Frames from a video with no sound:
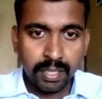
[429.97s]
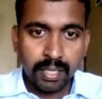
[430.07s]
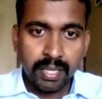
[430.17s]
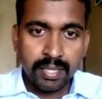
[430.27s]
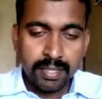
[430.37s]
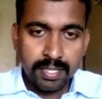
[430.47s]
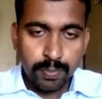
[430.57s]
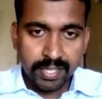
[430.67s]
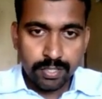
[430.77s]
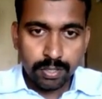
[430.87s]
In this
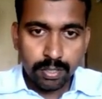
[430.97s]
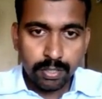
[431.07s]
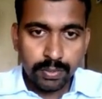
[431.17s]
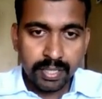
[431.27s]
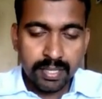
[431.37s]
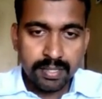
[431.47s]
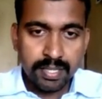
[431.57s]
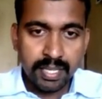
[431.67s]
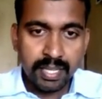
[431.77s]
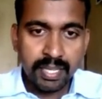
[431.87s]
picture you can
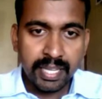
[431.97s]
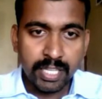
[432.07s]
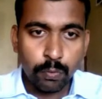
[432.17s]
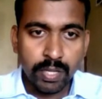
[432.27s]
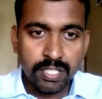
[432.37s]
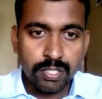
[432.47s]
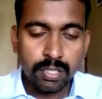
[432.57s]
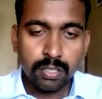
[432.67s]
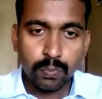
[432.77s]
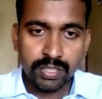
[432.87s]
see
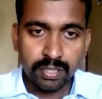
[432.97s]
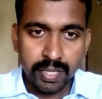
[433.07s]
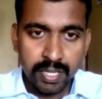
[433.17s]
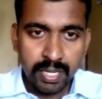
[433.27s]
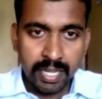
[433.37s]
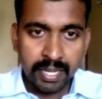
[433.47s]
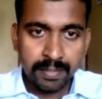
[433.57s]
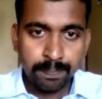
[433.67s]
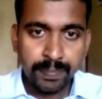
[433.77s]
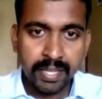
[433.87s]
equator with a red
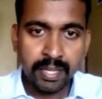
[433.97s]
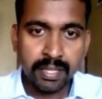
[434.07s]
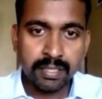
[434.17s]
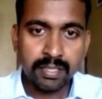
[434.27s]
line, and